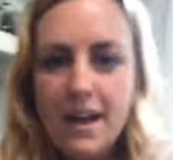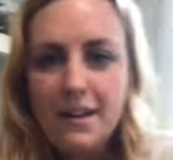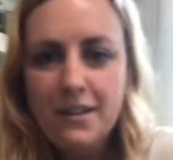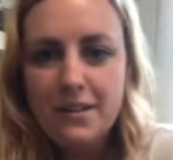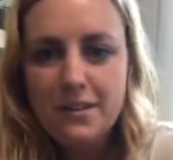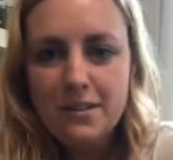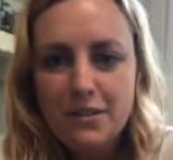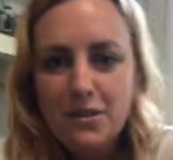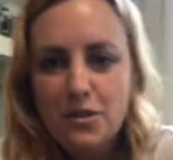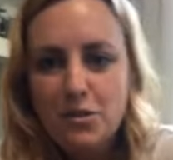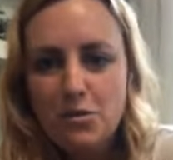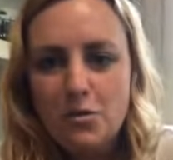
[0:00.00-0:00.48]
that
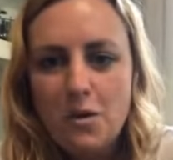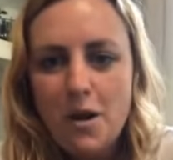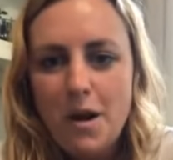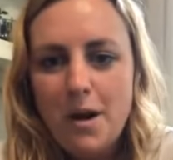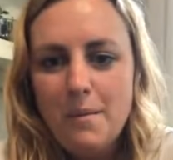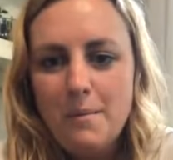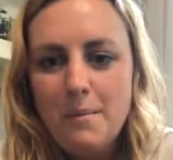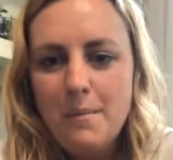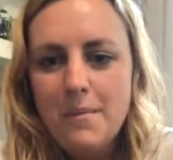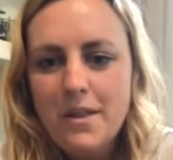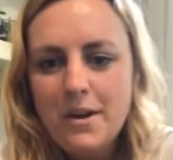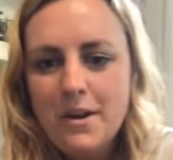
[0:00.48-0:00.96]

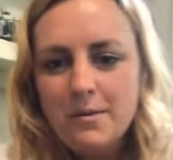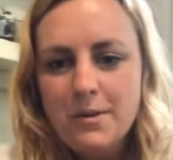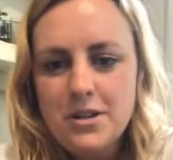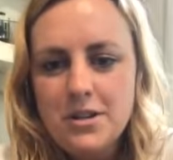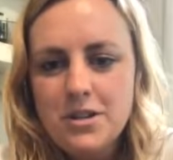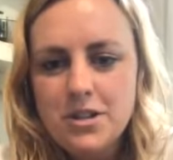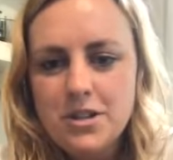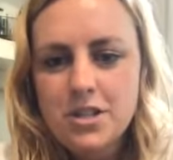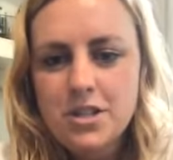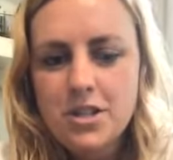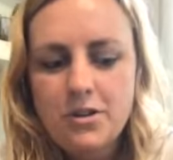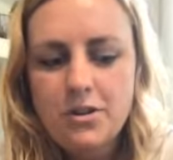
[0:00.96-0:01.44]
crumb that we
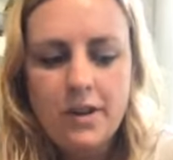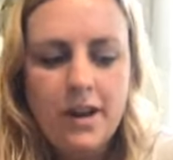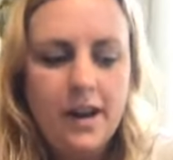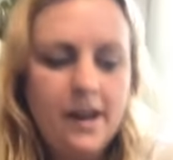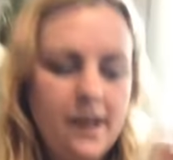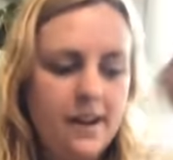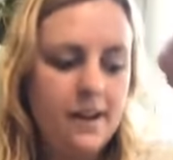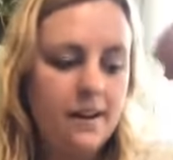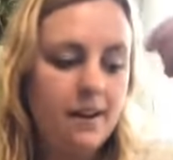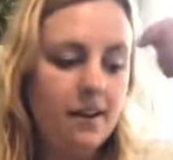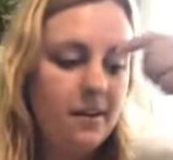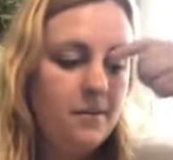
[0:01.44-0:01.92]
just
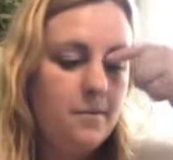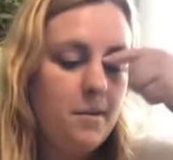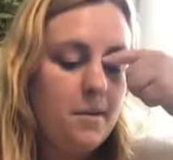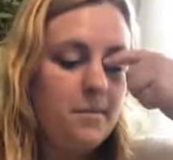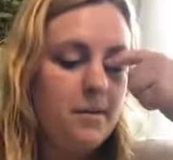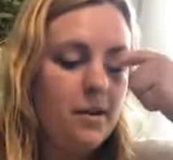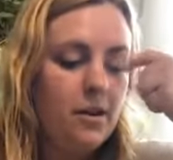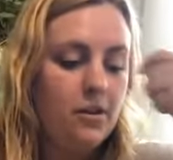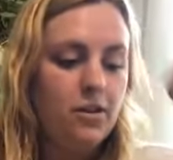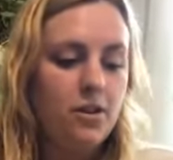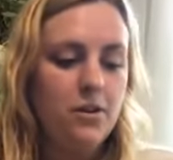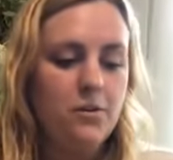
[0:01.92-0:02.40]
created.
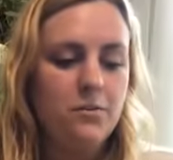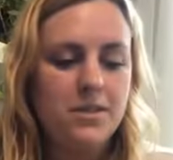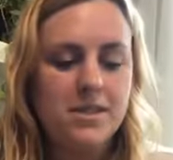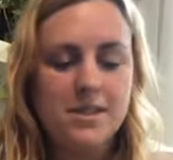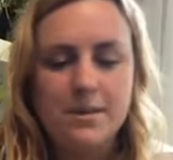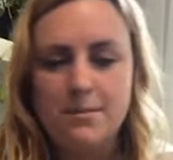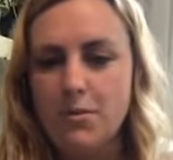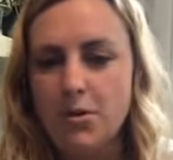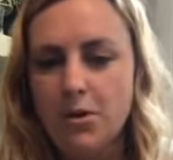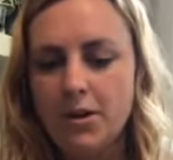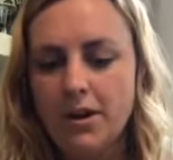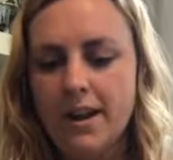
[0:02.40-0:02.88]
Maybe I'll load
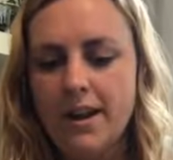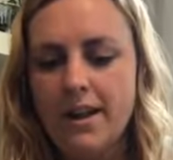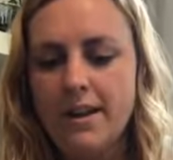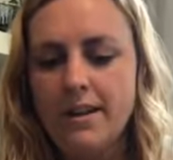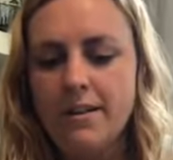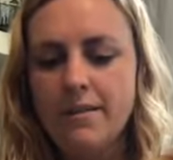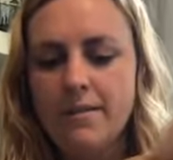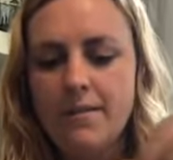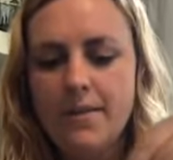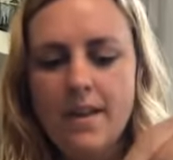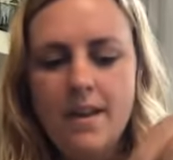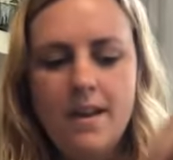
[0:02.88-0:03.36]
some more in.